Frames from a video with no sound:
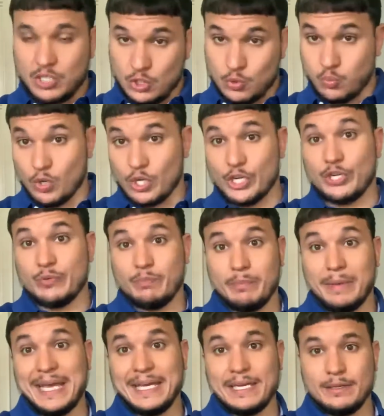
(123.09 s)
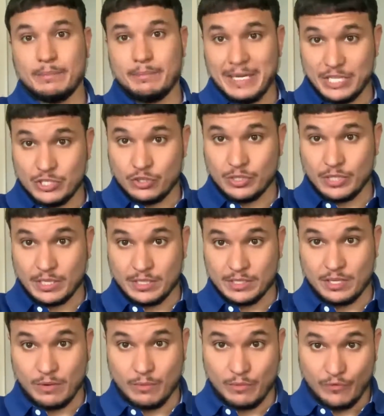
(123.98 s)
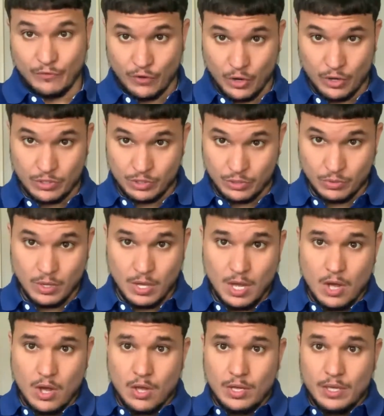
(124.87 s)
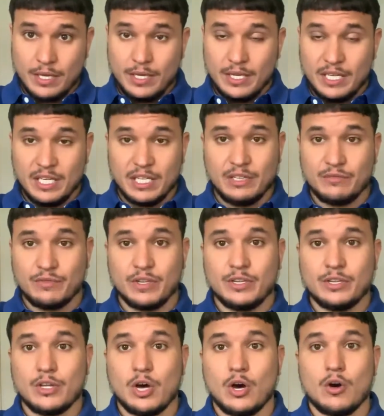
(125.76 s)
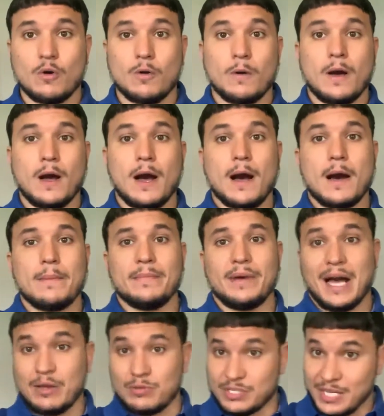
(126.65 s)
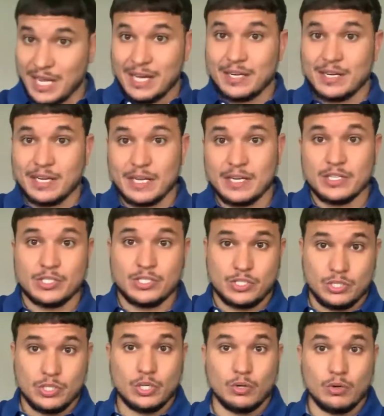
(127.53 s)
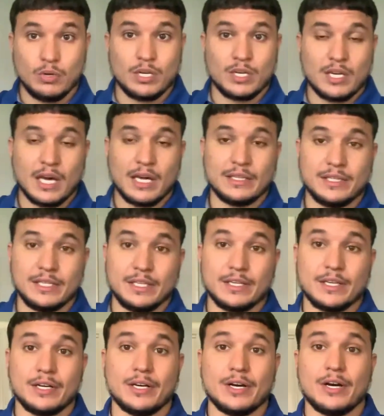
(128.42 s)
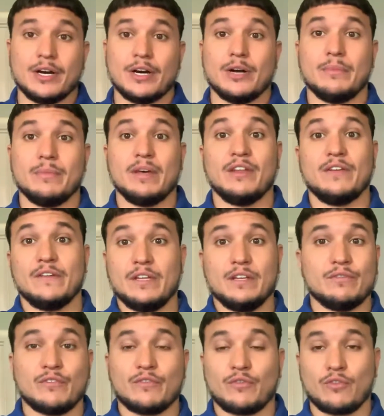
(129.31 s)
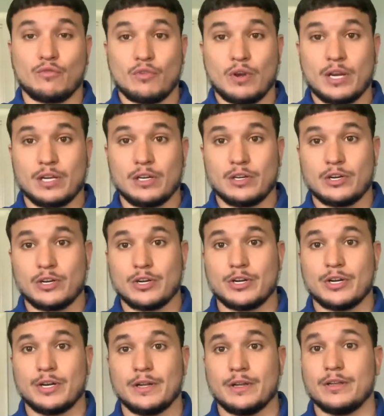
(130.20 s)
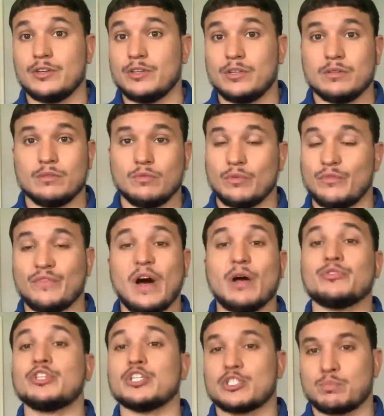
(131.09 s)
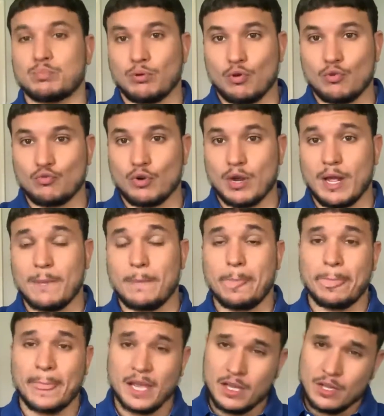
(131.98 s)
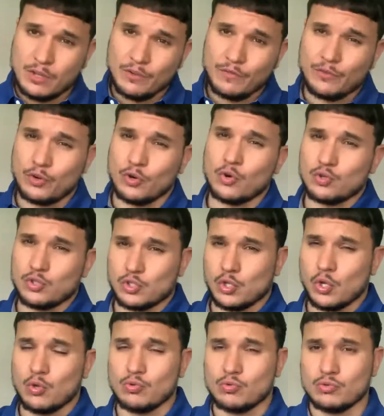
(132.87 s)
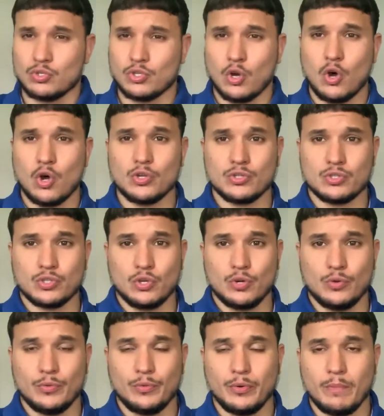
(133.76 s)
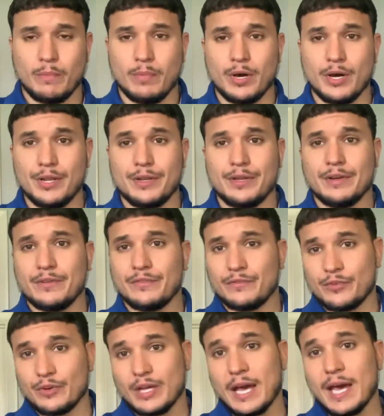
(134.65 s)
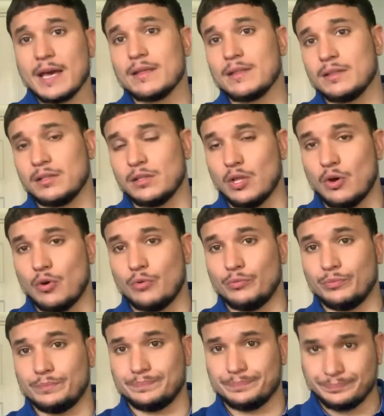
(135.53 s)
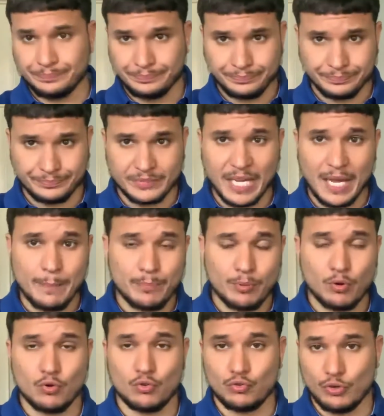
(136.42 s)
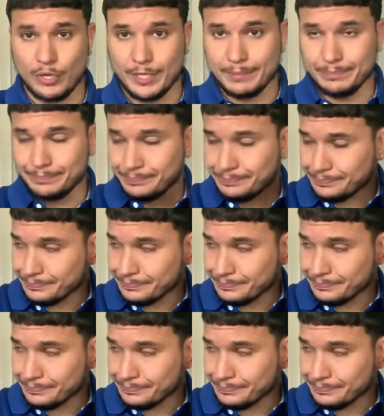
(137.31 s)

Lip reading: one of the major things that I'm referring to. Even though outside of that, it's still a good idea, and even for regular, without this program, for those loans also. But for that loan, that program,